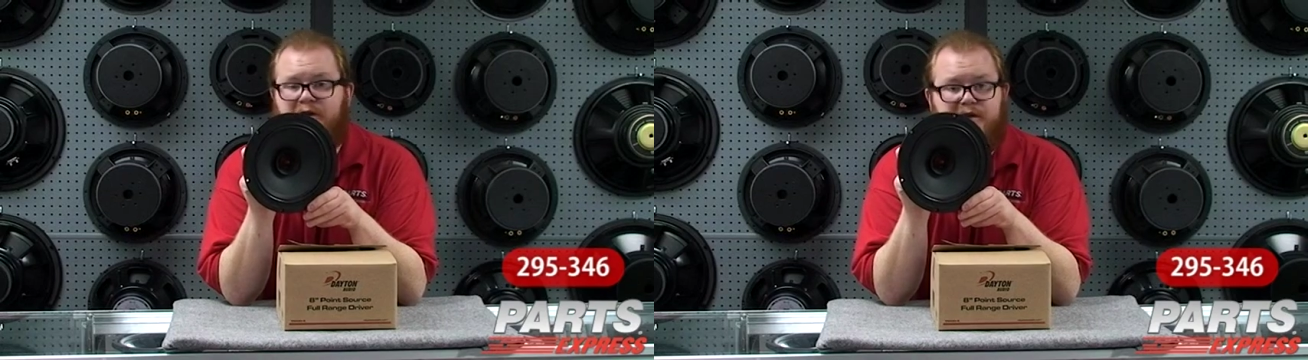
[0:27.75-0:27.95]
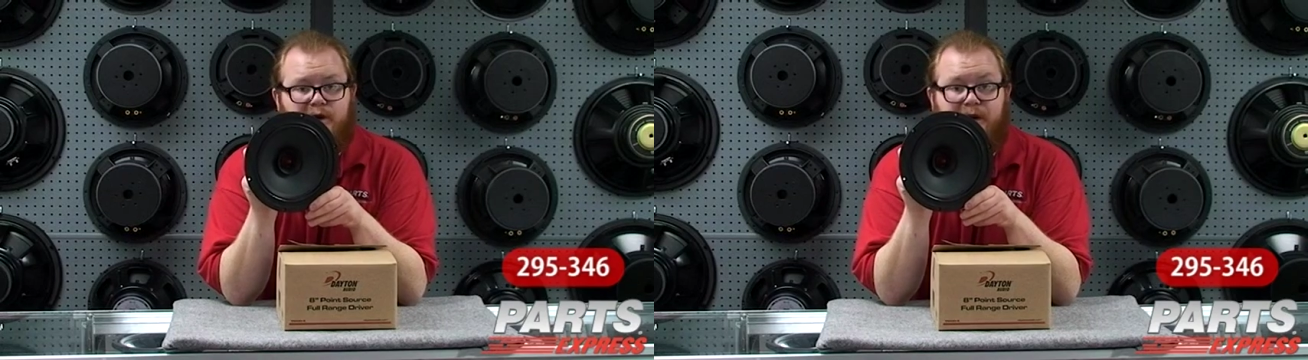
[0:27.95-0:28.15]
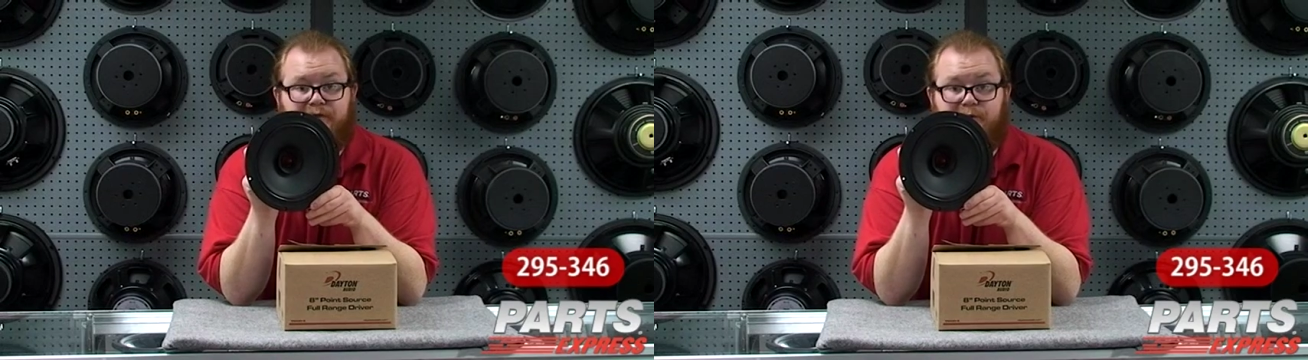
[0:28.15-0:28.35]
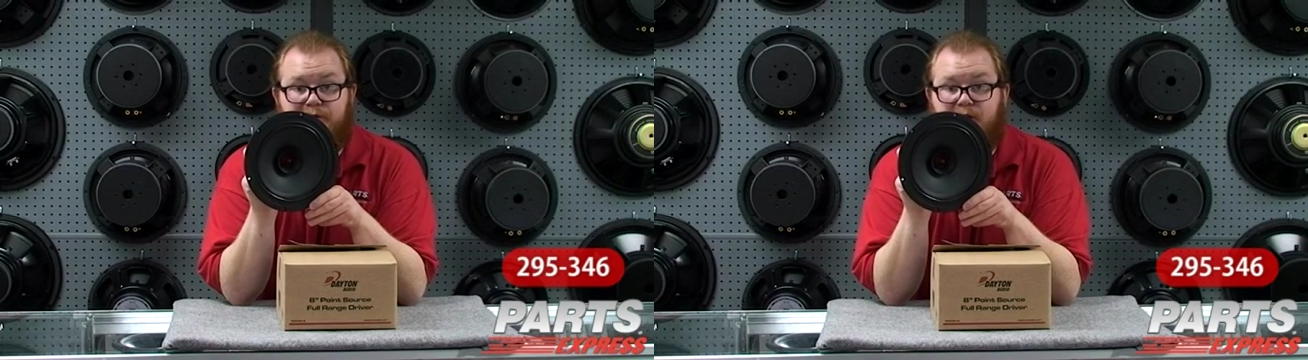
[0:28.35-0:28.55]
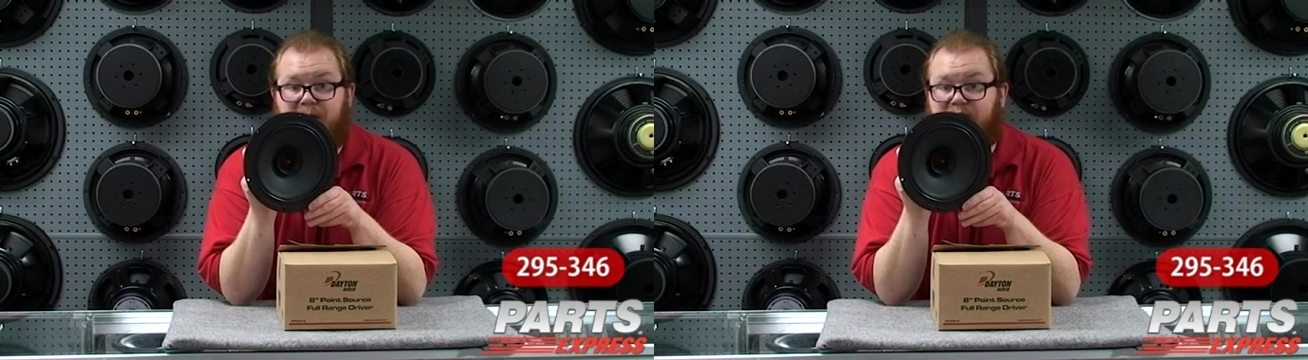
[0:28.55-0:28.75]
you don't have to
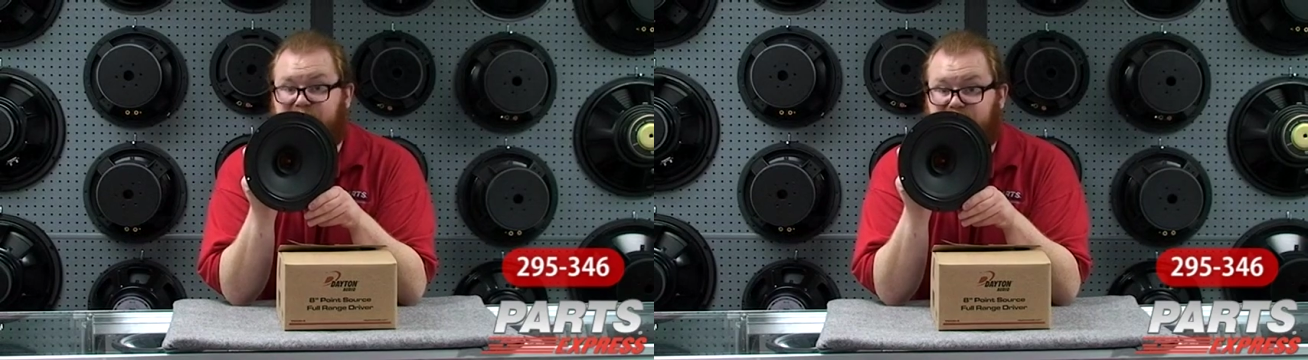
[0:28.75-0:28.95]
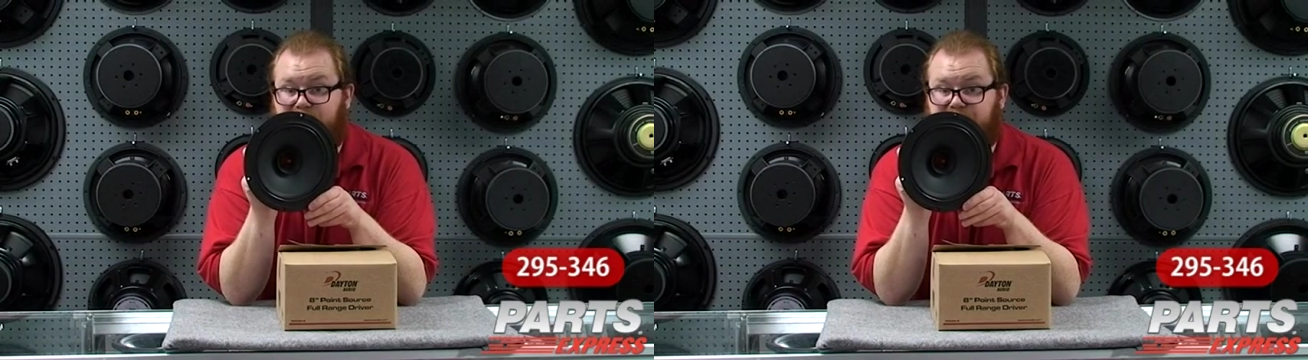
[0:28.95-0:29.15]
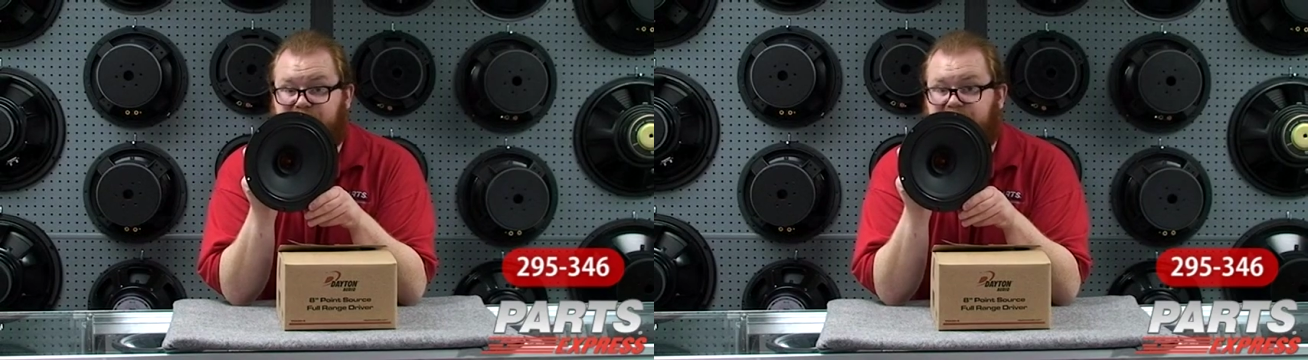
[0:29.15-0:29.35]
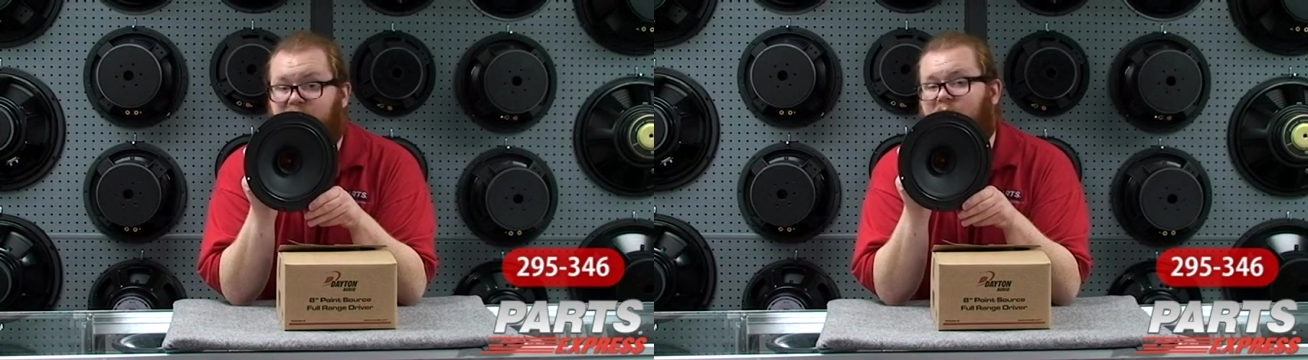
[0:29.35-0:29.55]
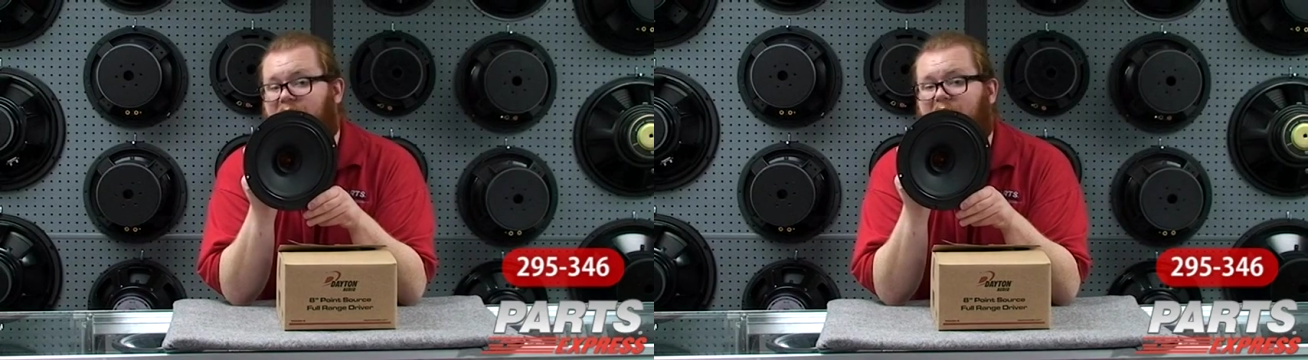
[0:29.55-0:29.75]
worry about distortion
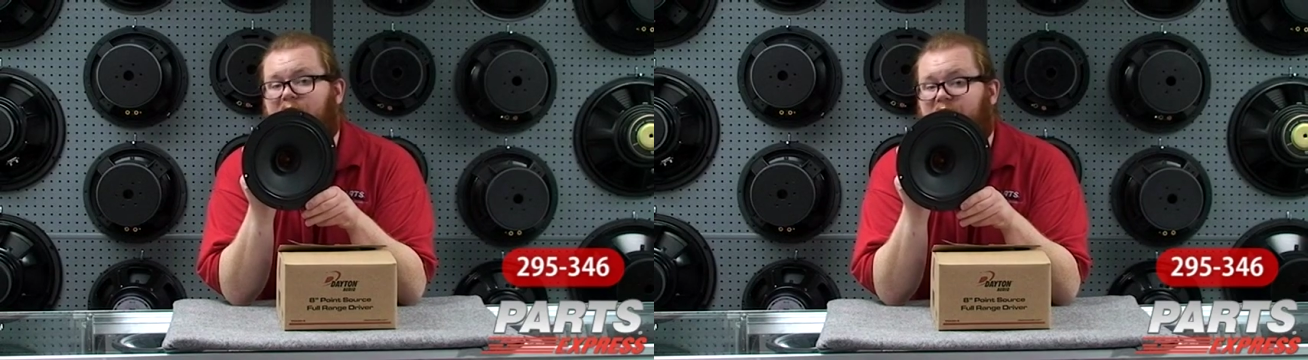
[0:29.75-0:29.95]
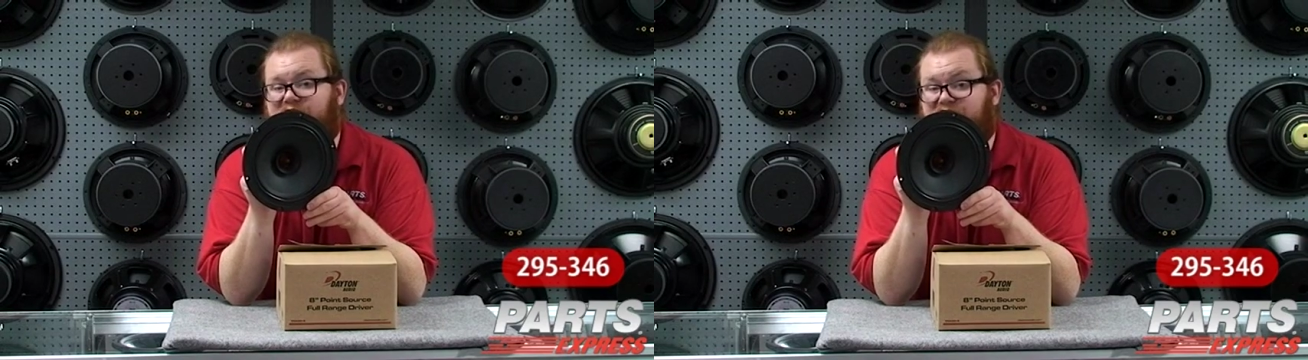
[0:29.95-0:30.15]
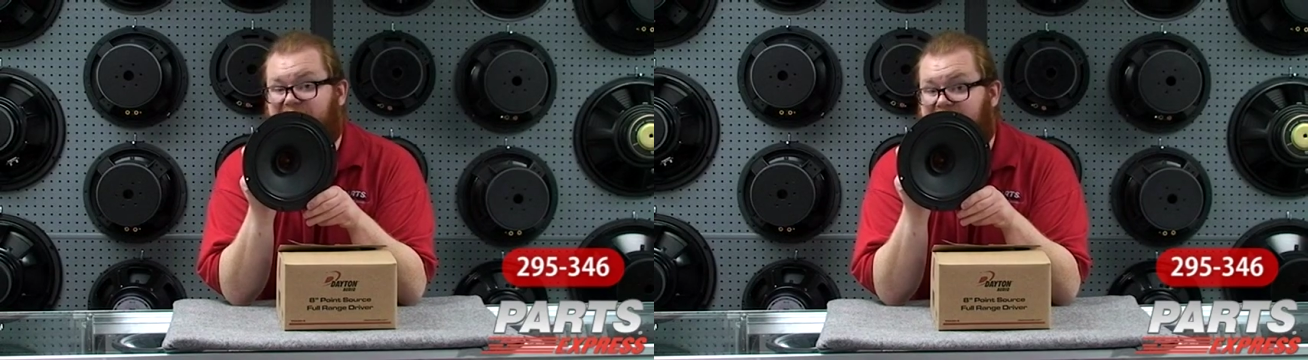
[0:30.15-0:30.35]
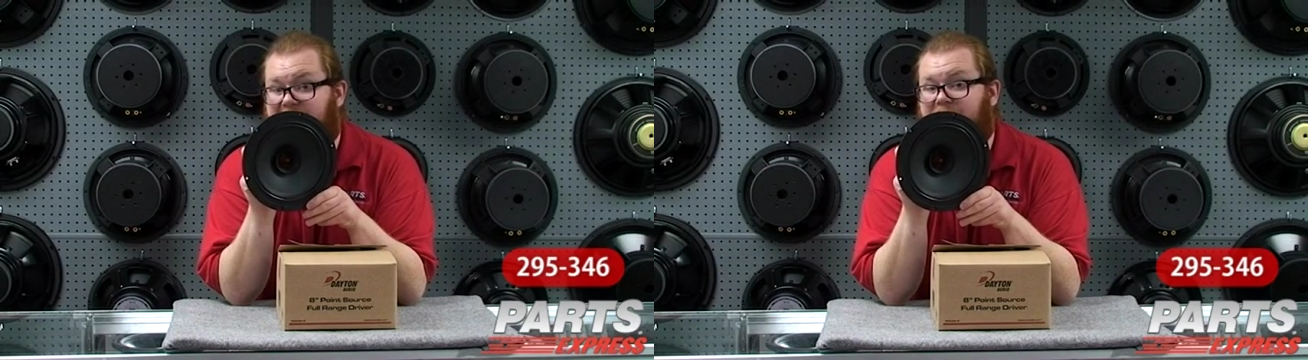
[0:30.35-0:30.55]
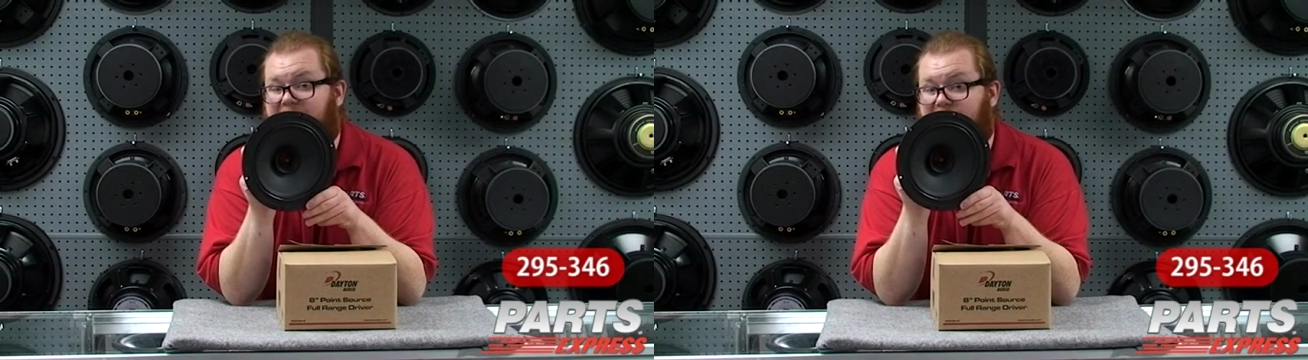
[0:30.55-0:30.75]
or coloration
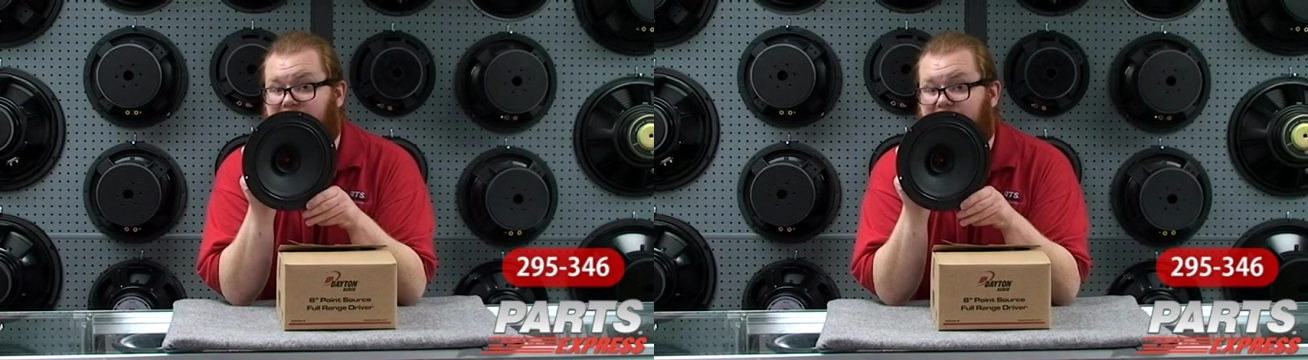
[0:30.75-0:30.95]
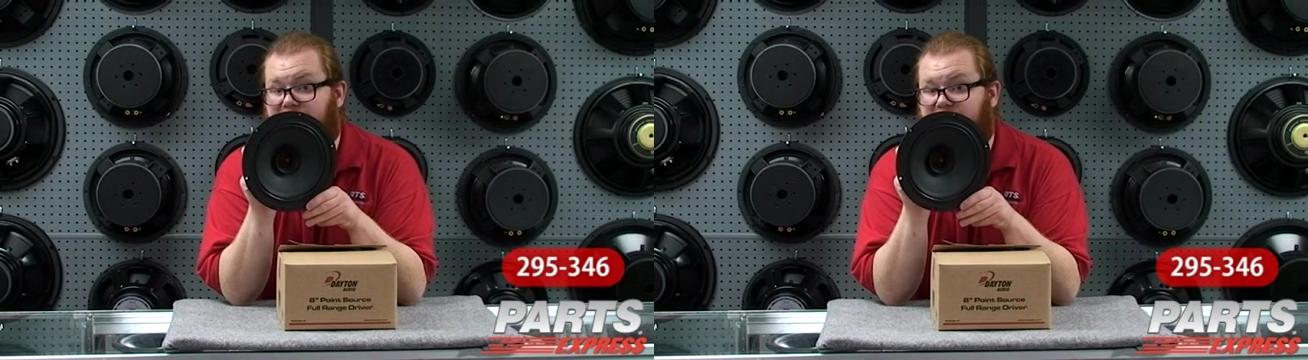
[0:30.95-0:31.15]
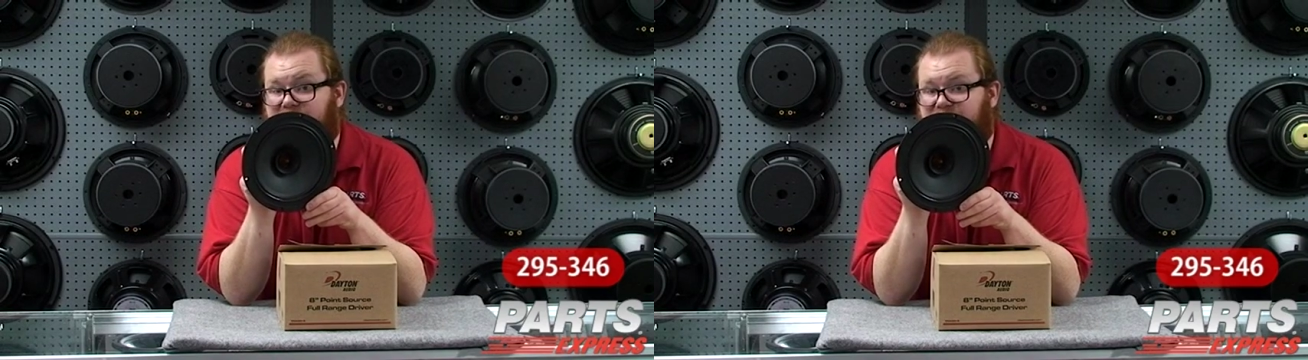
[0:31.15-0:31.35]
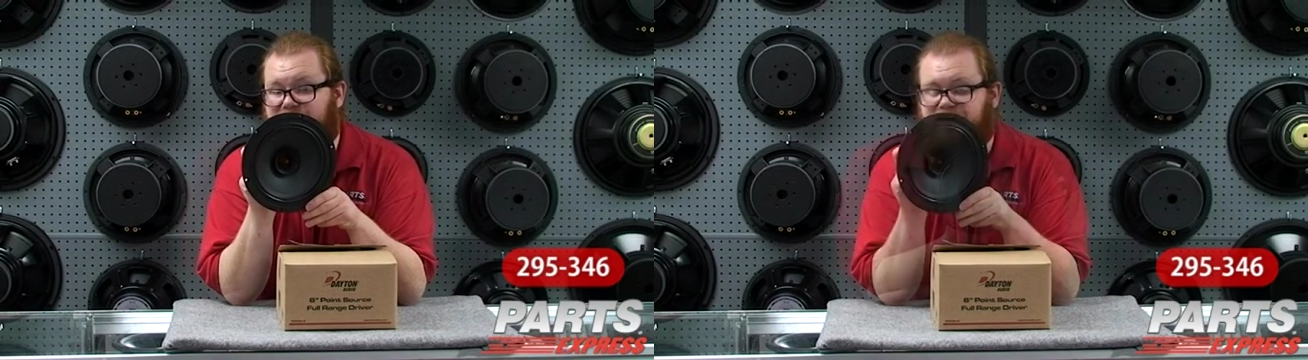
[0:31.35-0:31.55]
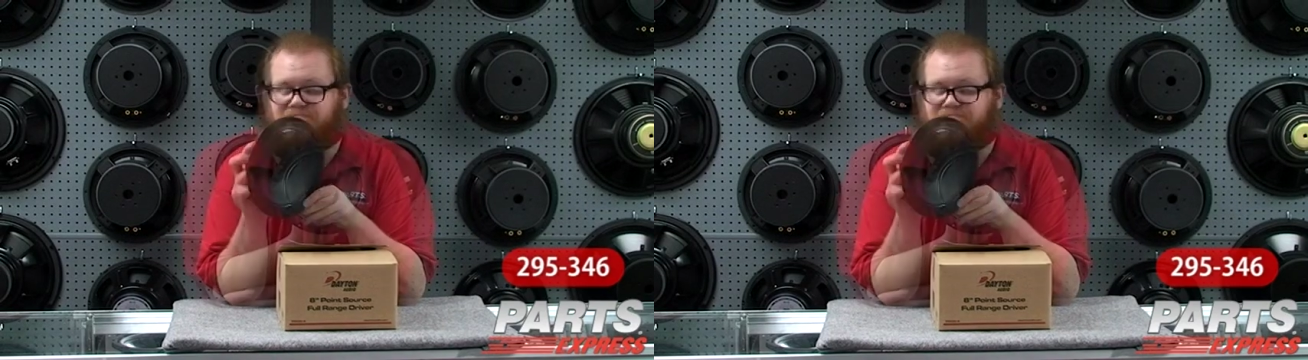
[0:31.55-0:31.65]
added by your components.